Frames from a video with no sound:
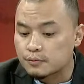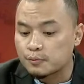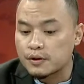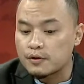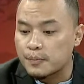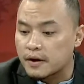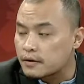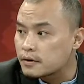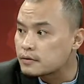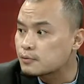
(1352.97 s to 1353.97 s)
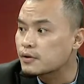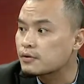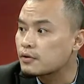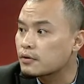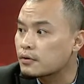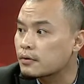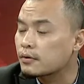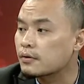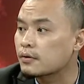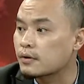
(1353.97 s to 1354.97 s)
with your parents, with your
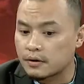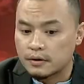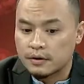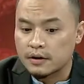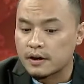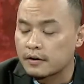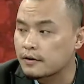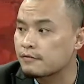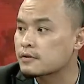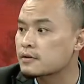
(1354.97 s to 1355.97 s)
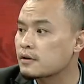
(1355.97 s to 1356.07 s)
the caregivers?